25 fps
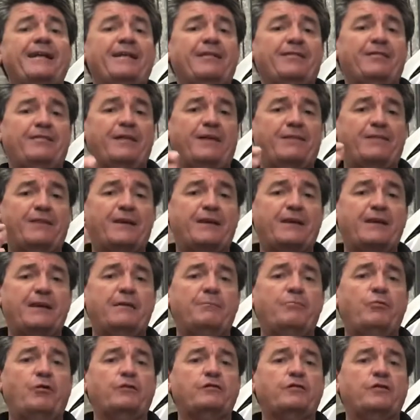that the
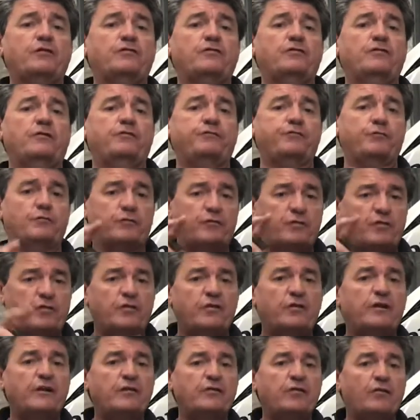gearbox itself will
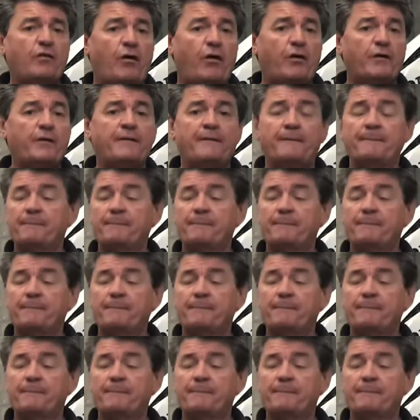seize on